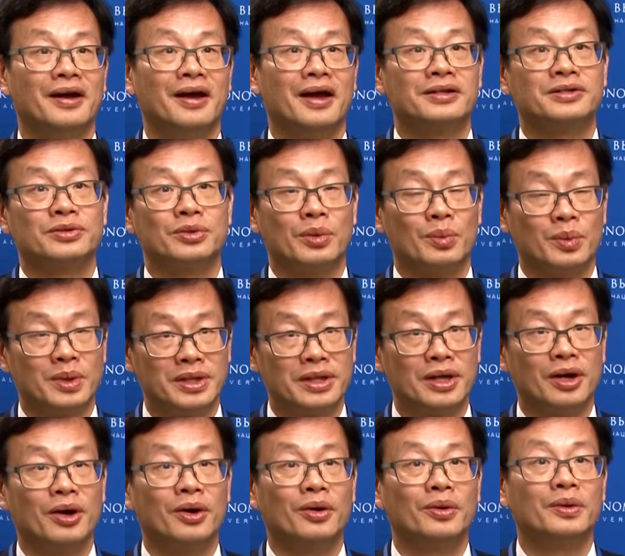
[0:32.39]
As we
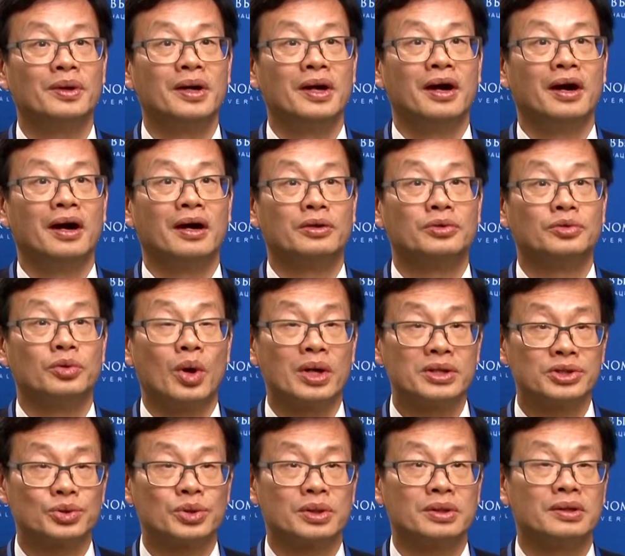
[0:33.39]
know,
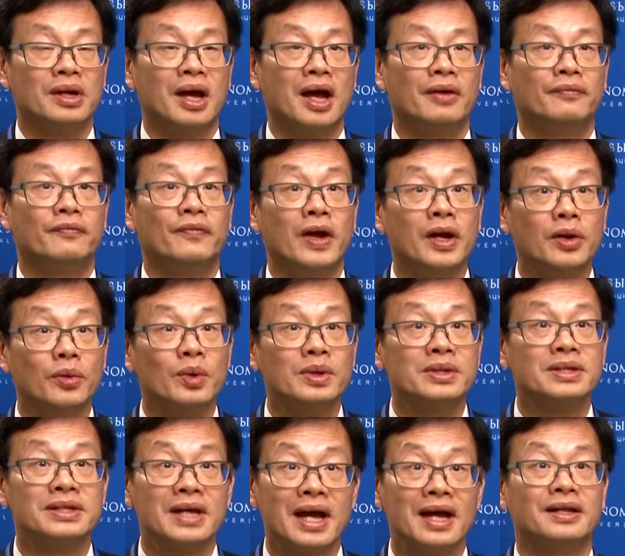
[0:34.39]
Russians have very good
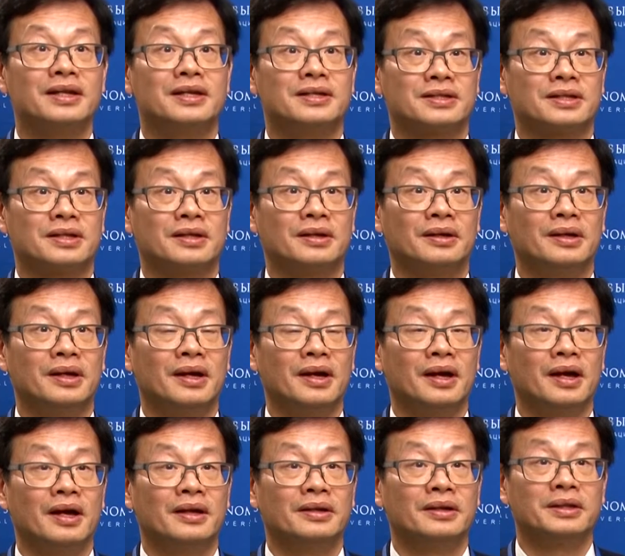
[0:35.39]
scientists,
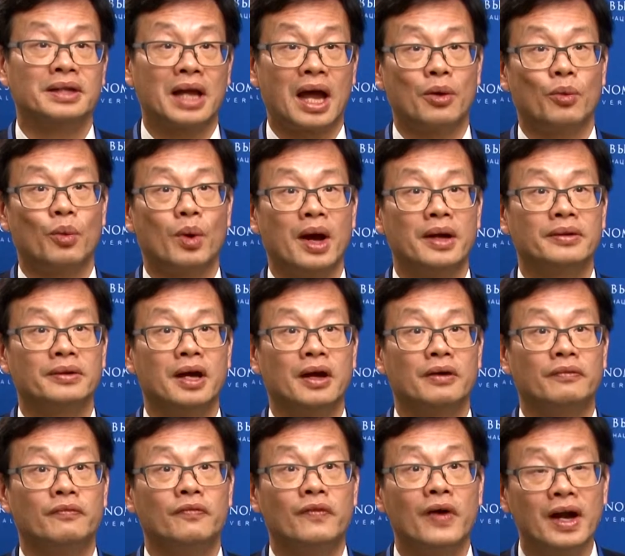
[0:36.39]
and Taiwan
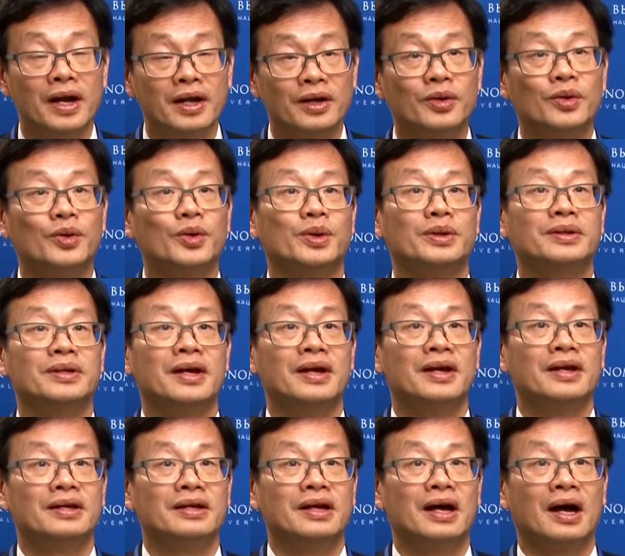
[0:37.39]
have very good
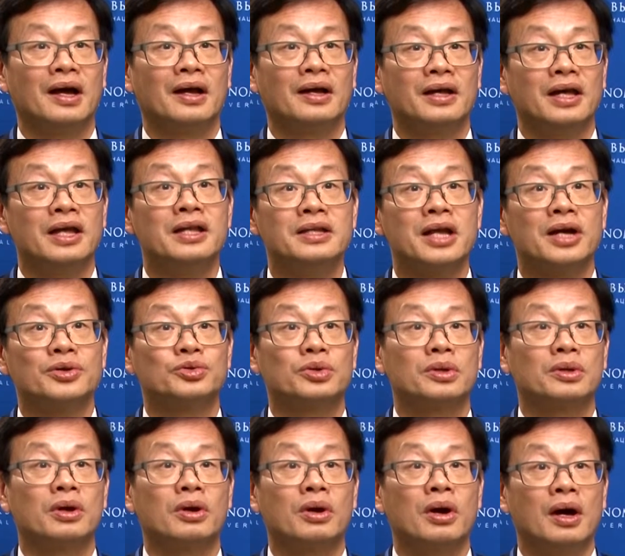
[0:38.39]

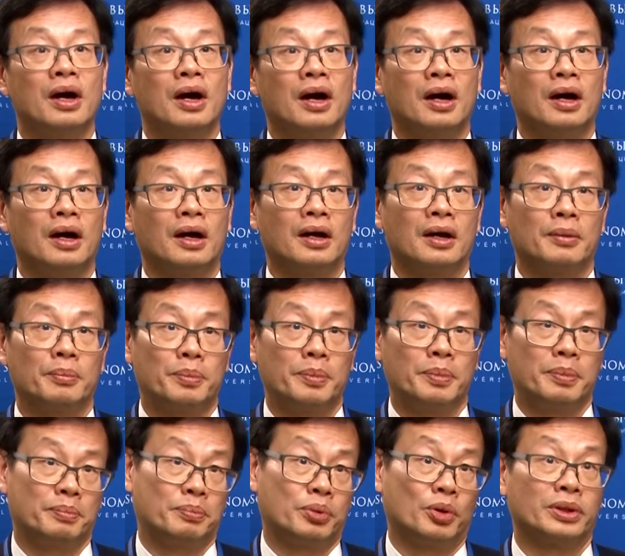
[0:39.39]
industrial
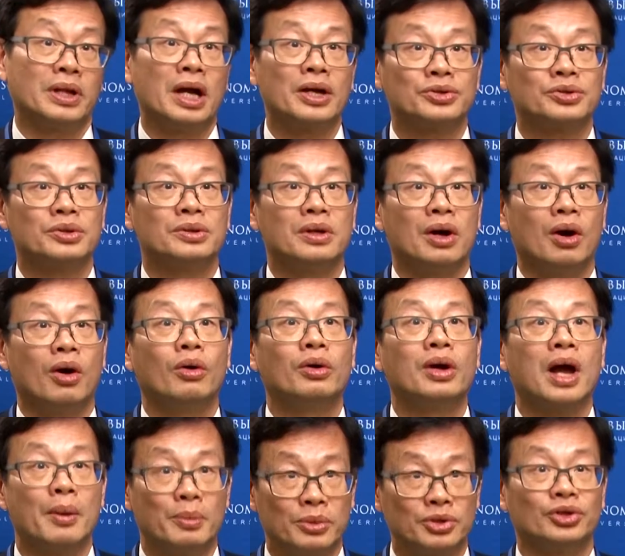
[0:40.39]
production or
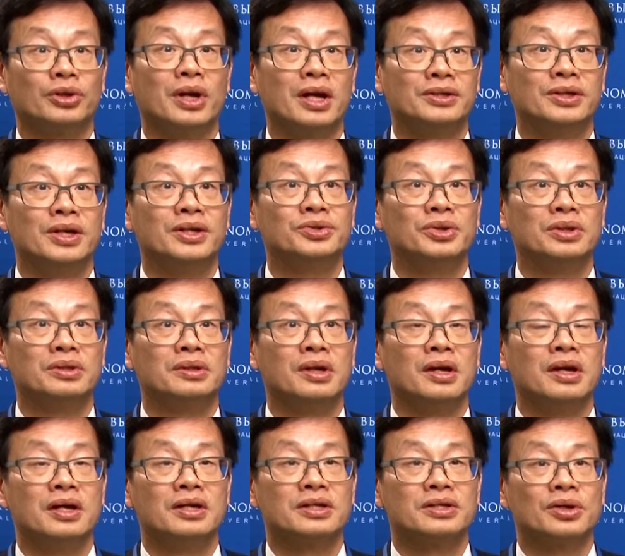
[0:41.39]
commercialization.
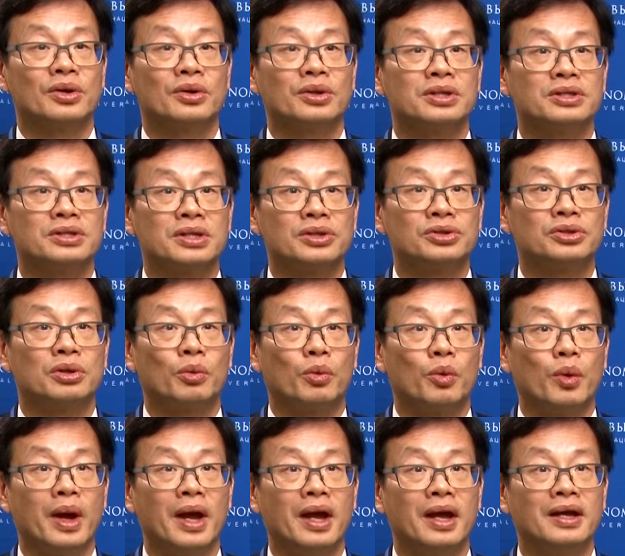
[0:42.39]
So in such a
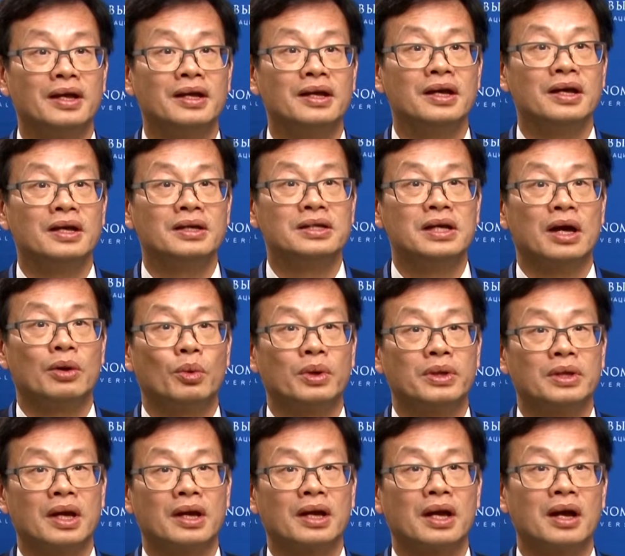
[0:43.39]
way,
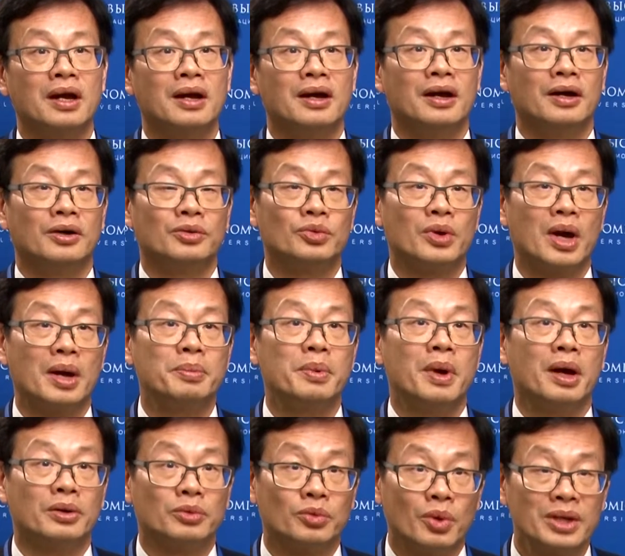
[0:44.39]
when I arrive
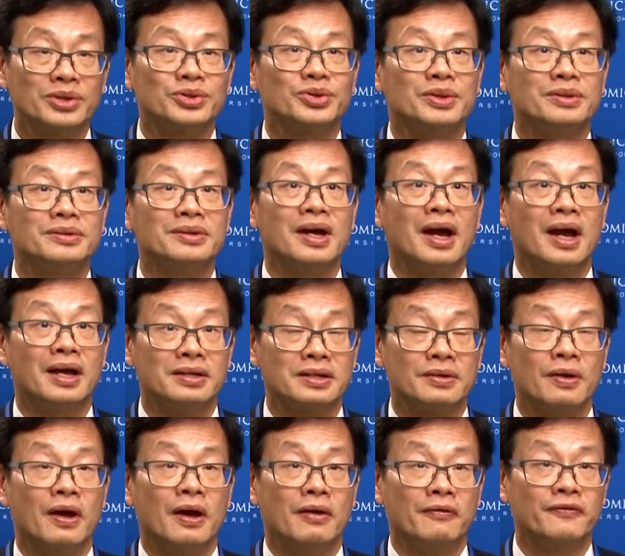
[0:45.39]
a Russian, I
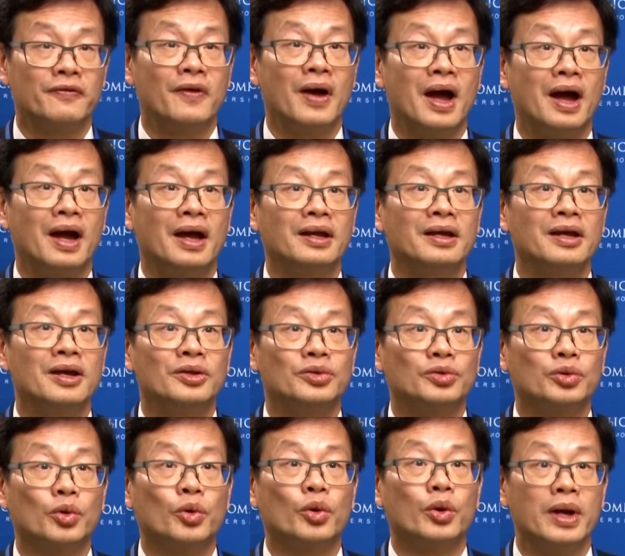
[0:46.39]
find
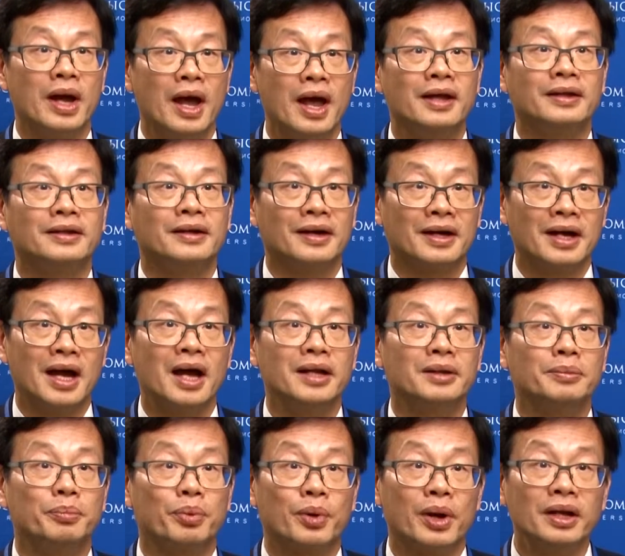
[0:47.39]
to create a kind
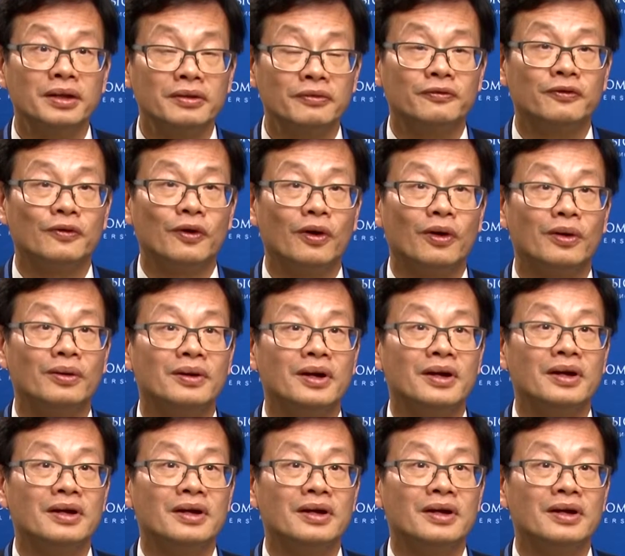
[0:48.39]
of platform,